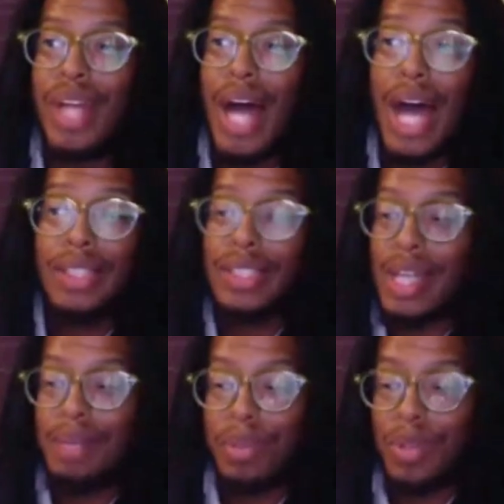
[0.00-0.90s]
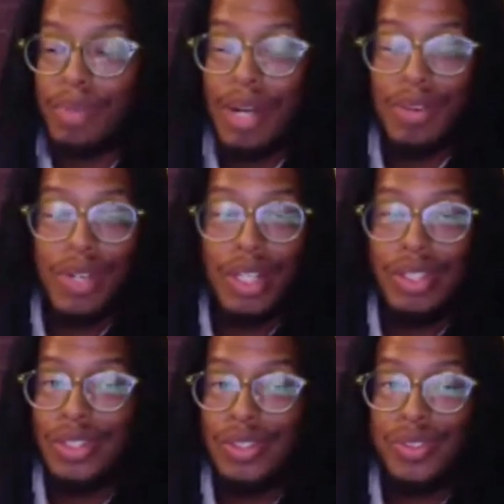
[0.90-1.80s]
But honestly, I
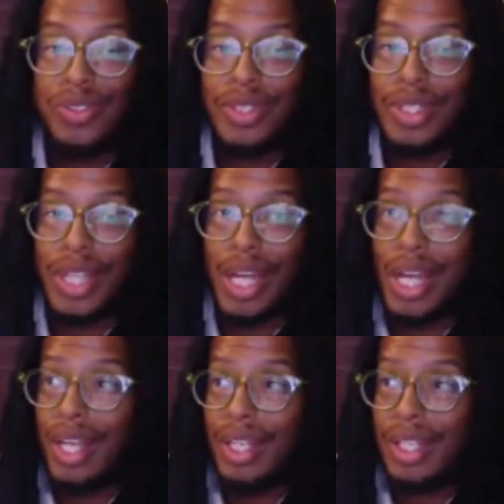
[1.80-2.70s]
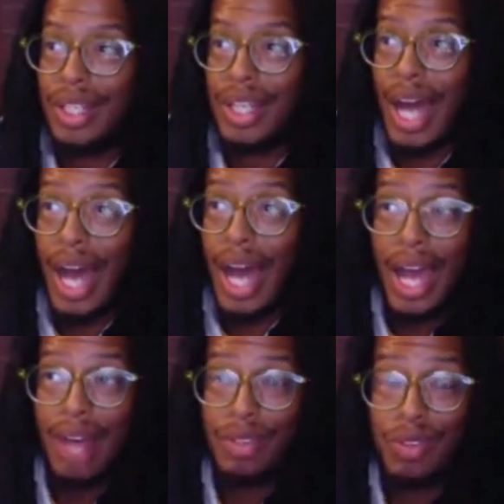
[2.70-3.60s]
put on my running shoes and
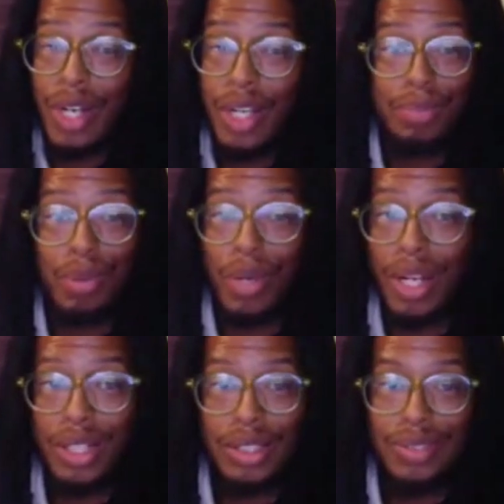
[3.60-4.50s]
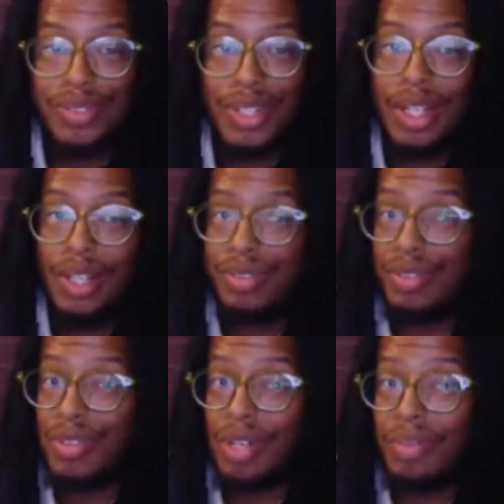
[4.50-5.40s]
I have a running prayer
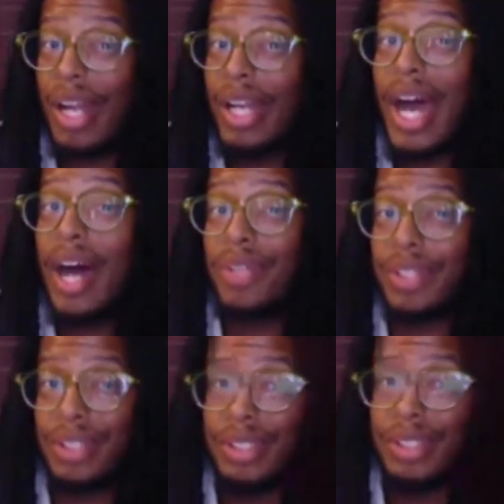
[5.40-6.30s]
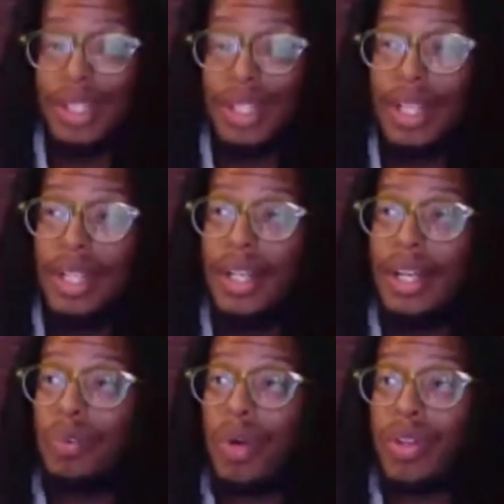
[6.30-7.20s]
for about an hour,
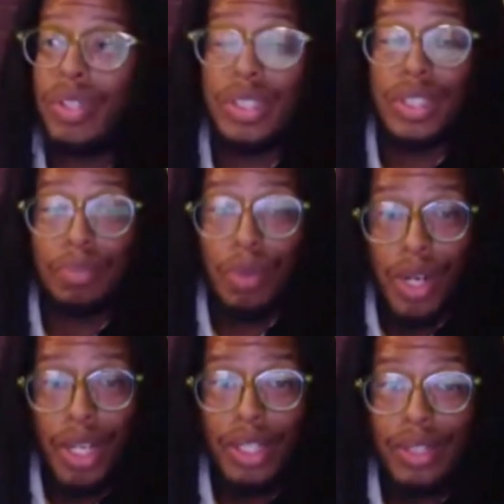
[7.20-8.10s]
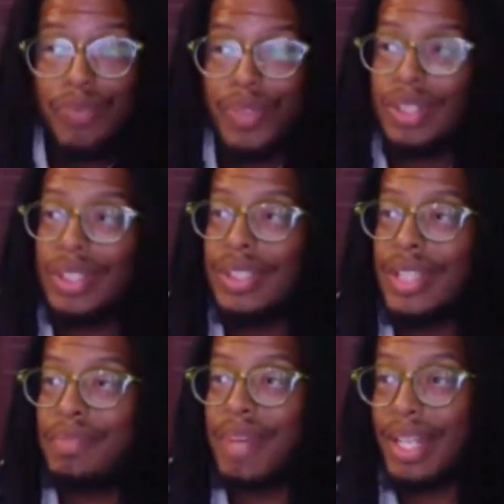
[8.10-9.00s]
whether it's in the morning to set my
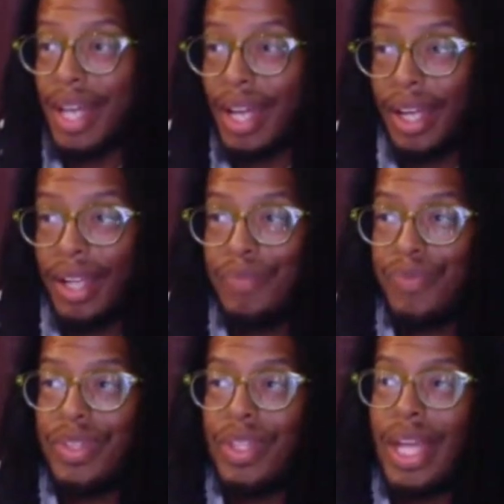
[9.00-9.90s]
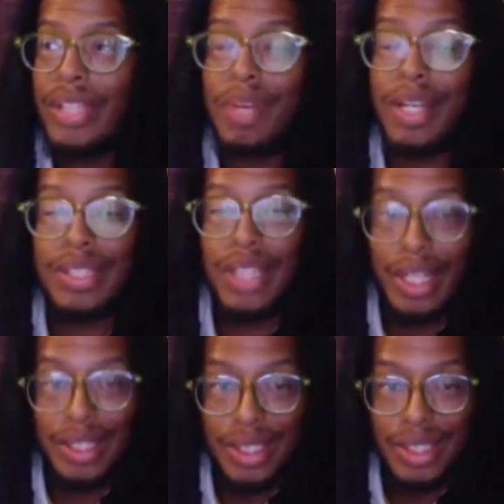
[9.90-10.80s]
day, it's meditation
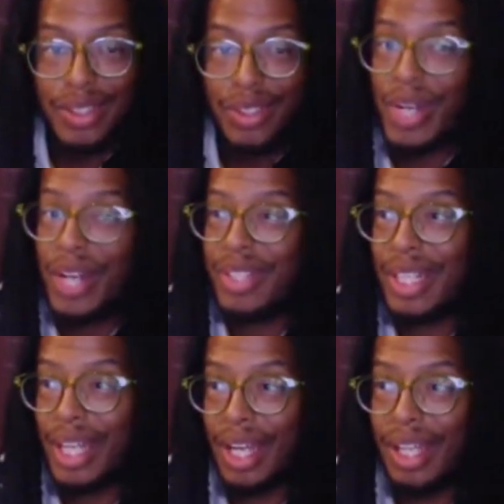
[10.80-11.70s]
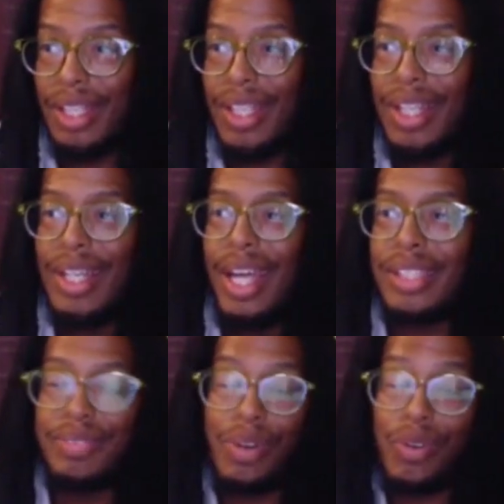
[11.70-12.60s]
throughout the day, it's
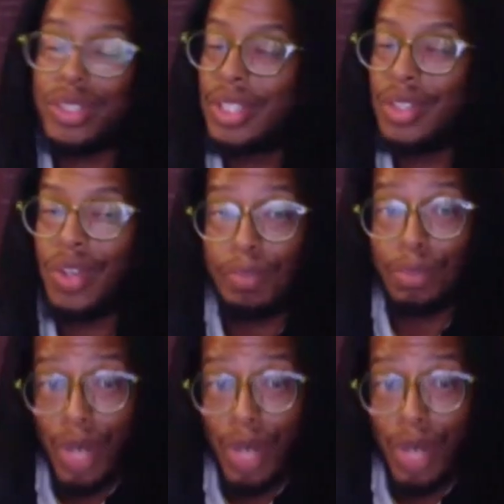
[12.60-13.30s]
focusing on the breath,